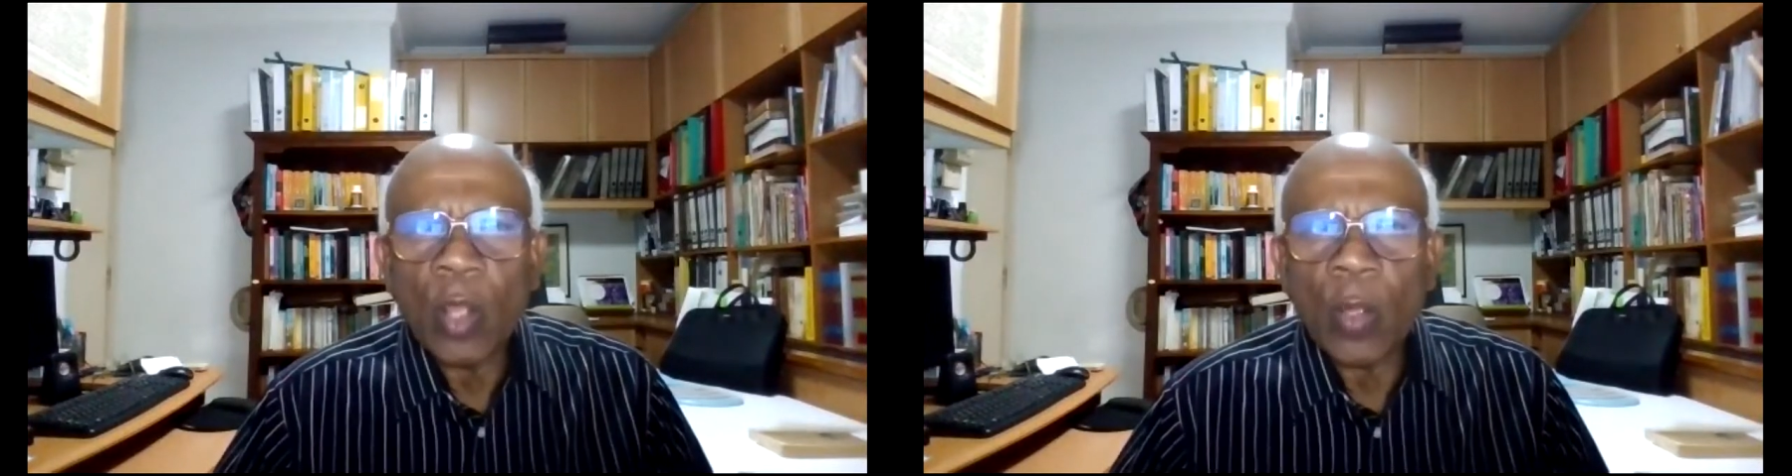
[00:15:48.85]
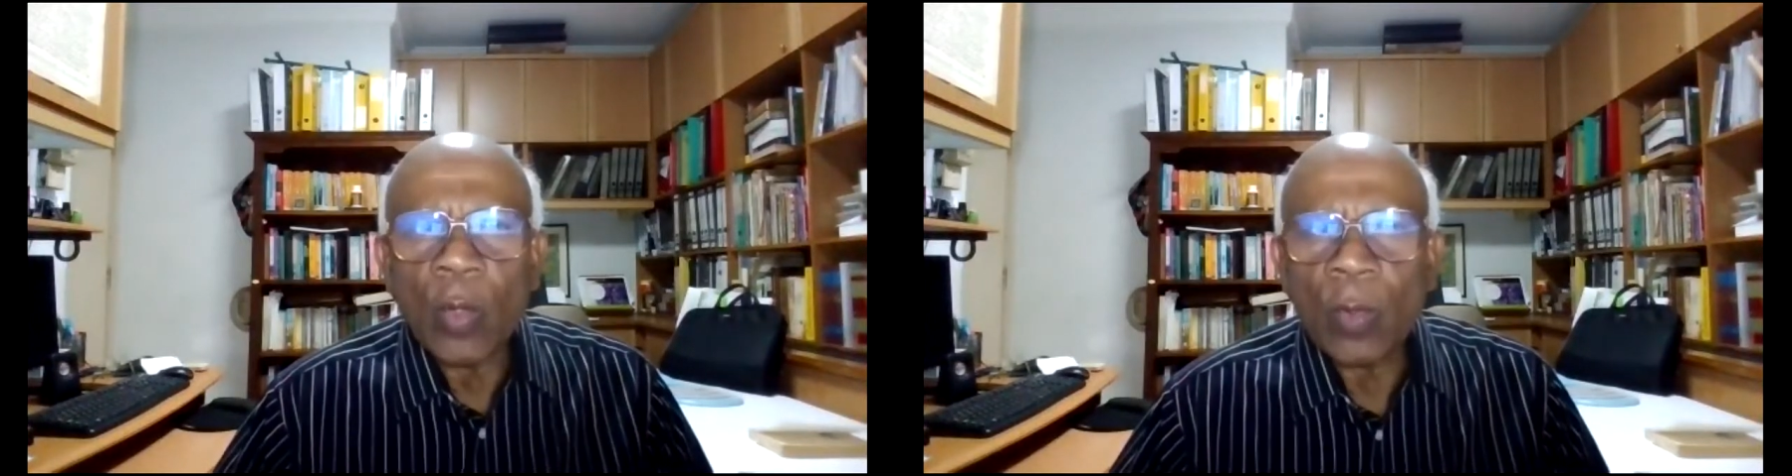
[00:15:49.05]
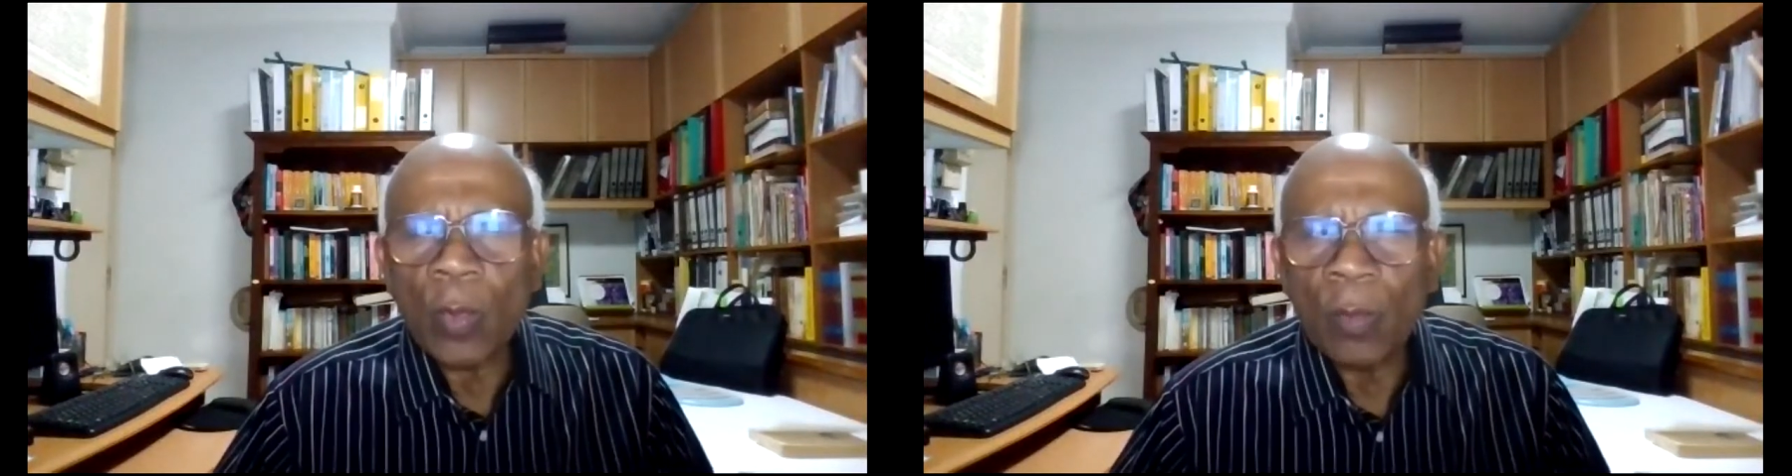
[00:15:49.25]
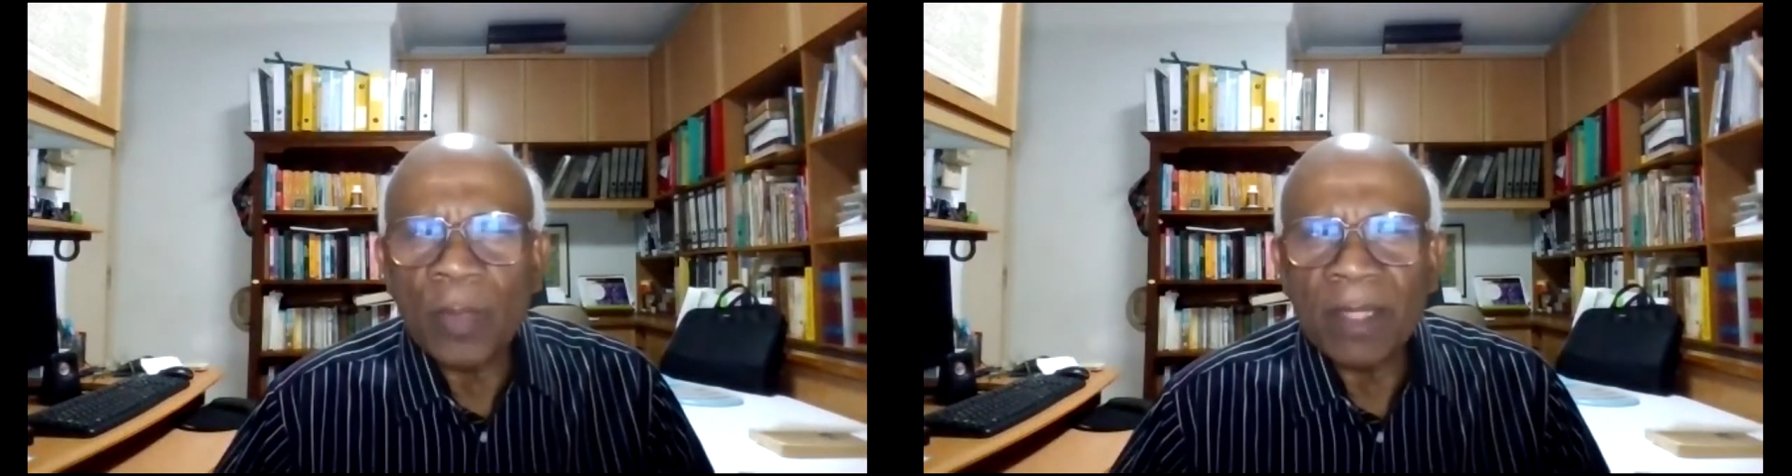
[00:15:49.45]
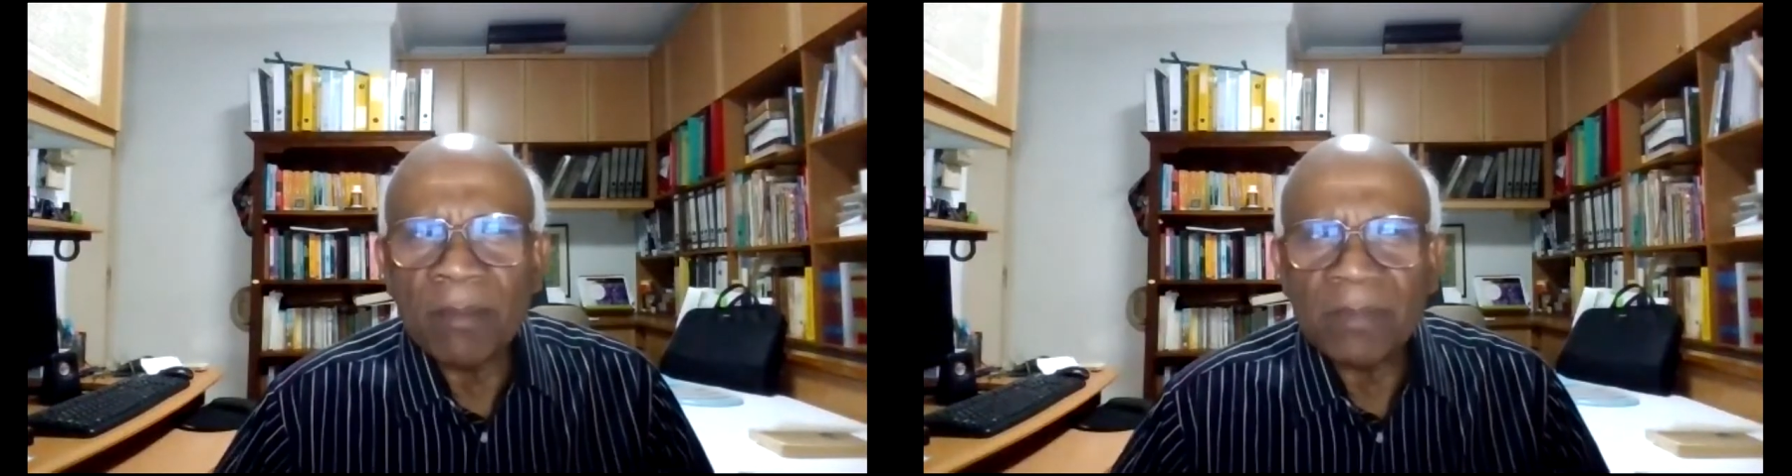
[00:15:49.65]

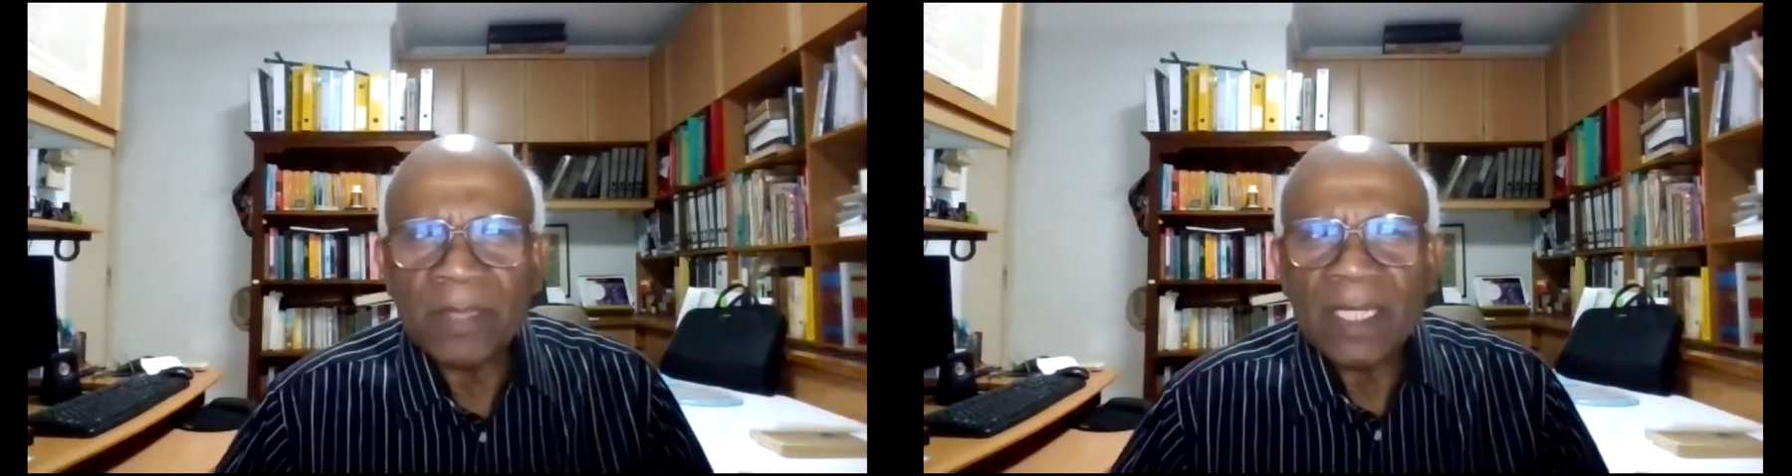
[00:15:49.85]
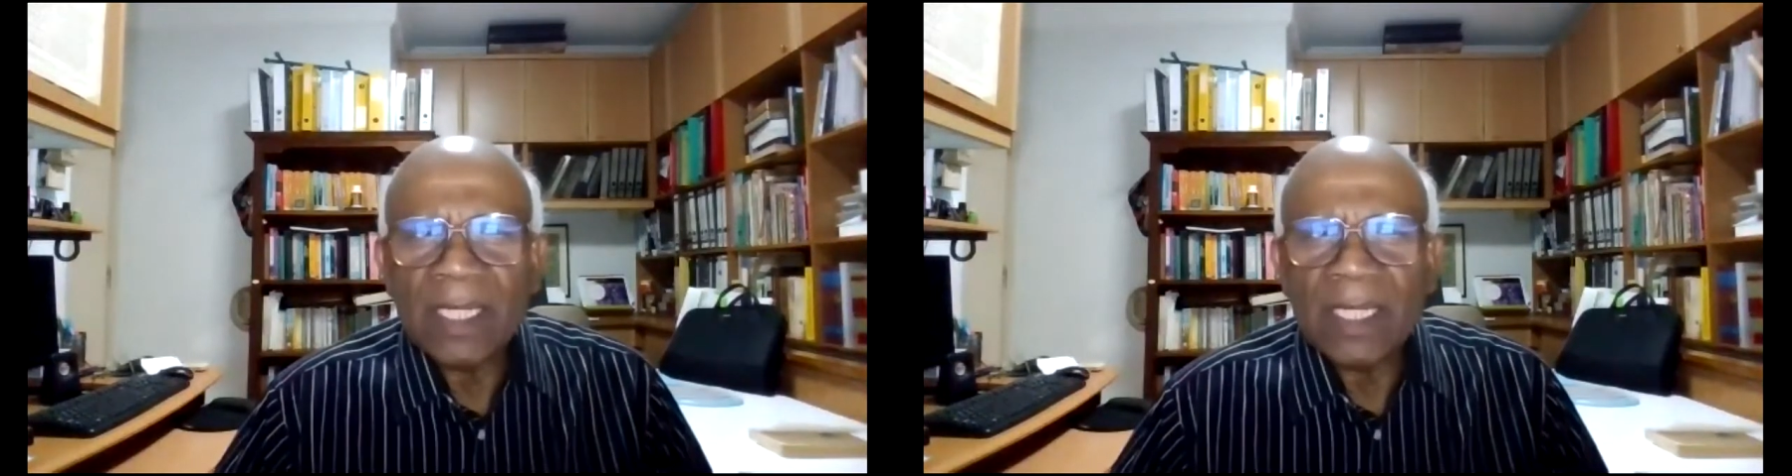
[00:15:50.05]
chromium,